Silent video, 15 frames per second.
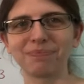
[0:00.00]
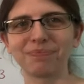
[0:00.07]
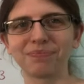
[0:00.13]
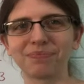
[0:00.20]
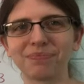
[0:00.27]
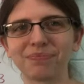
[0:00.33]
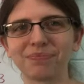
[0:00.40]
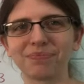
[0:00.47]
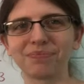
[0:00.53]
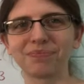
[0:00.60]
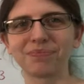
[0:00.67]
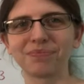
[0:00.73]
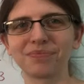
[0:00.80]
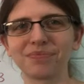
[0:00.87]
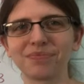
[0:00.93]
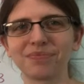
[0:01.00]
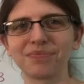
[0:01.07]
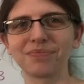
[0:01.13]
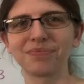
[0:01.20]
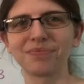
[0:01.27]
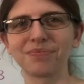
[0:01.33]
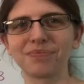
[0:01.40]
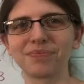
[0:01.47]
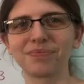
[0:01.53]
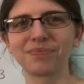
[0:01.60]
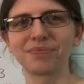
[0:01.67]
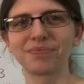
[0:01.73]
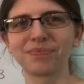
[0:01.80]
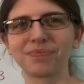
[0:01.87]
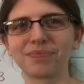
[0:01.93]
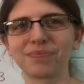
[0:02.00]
(silence)